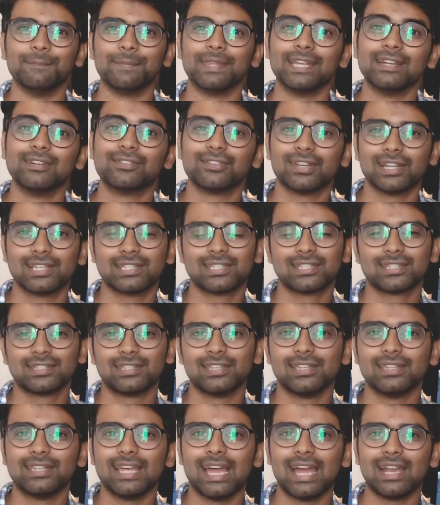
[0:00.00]
interests
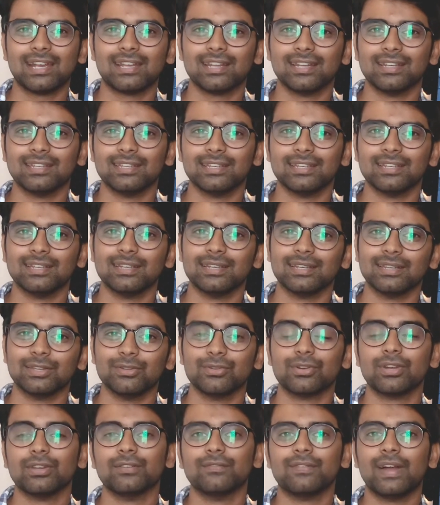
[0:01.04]
in that, and then
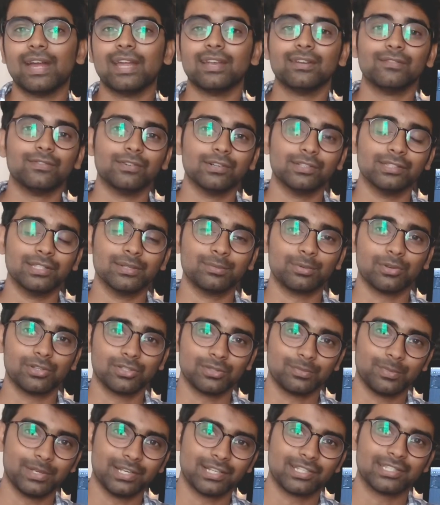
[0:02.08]
you can find further
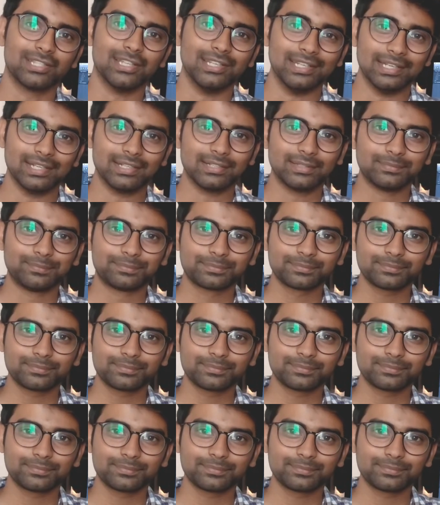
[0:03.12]
prospects in it.